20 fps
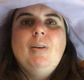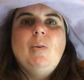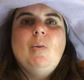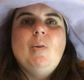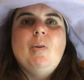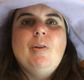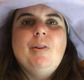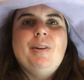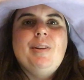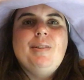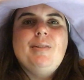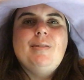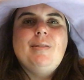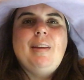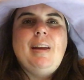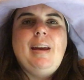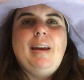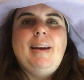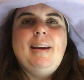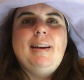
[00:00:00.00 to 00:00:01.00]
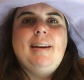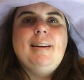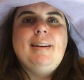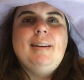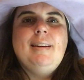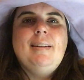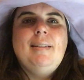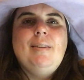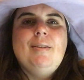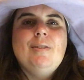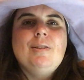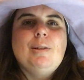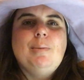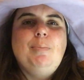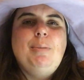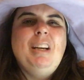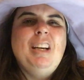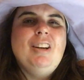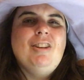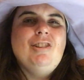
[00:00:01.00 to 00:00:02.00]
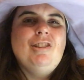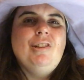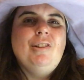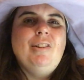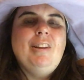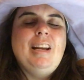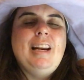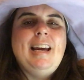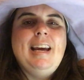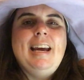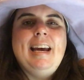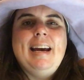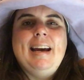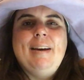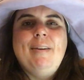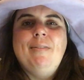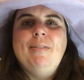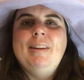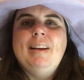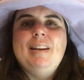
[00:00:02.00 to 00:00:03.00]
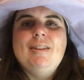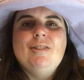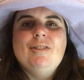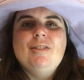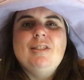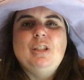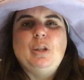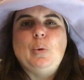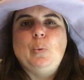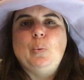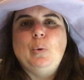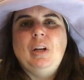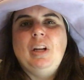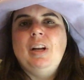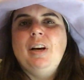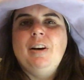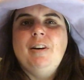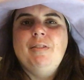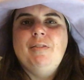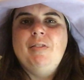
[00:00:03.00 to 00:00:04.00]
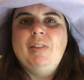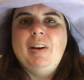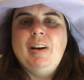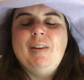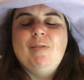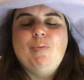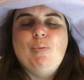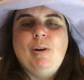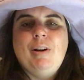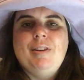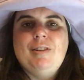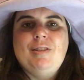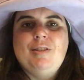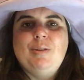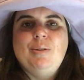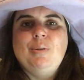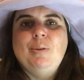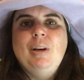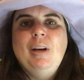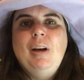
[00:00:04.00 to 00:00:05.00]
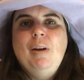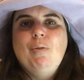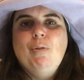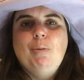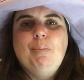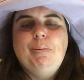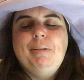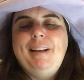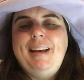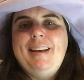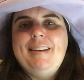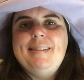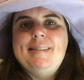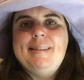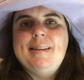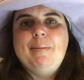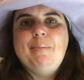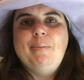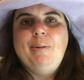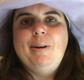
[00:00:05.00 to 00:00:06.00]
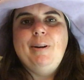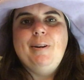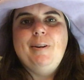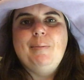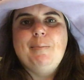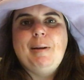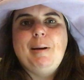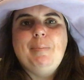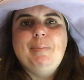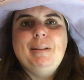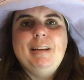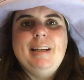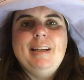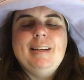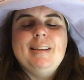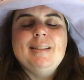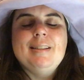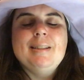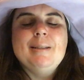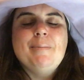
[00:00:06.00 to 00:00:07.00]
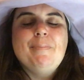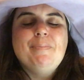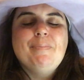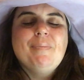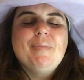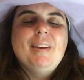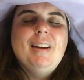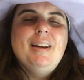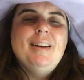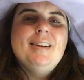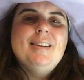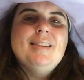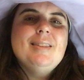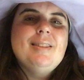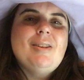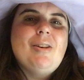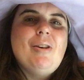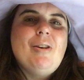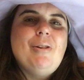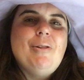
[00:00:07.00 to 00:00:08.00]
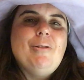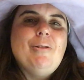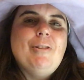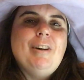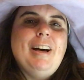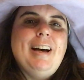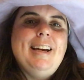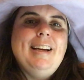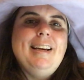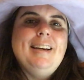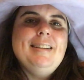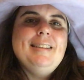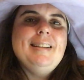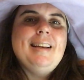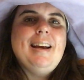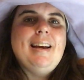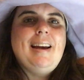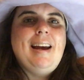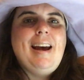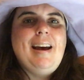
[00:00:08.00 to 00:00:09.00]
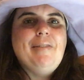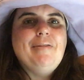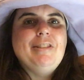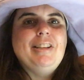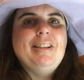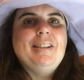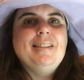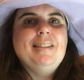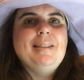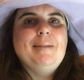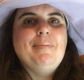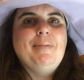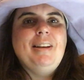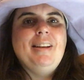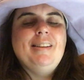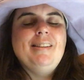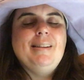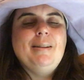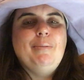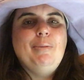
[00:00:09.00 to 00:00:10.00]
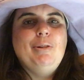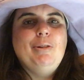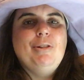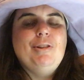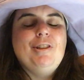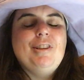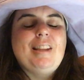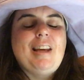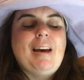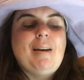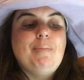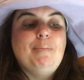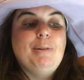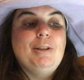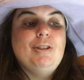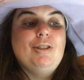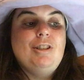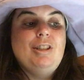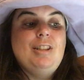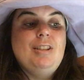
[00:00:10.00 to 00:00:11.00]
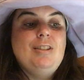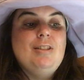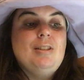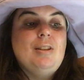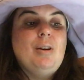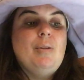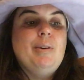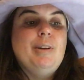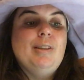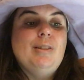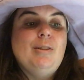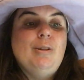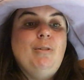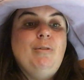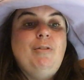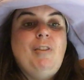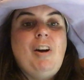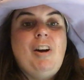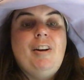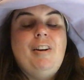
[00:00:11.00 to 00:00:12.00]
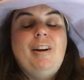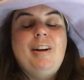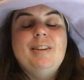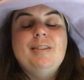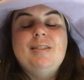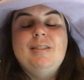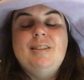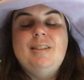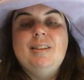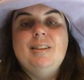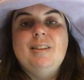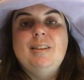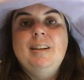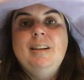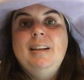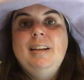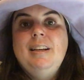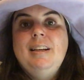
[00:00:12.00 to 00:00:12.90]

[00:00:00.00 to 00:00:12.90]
Or it's like there's a picture that I have that I just don't love that I'd want to replace somewhere in my place. So I guess I have done something similar to that, but she's going so far as to